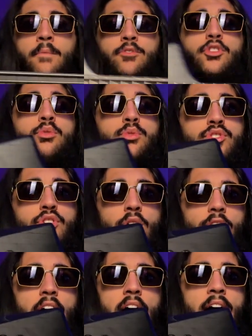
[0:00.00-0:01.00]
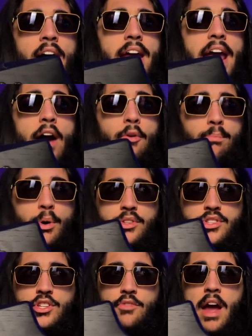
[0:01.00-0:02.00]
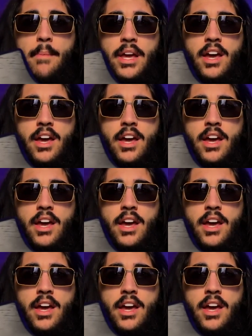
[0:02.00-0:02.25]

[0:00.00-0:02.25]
2 Solar high output ceramic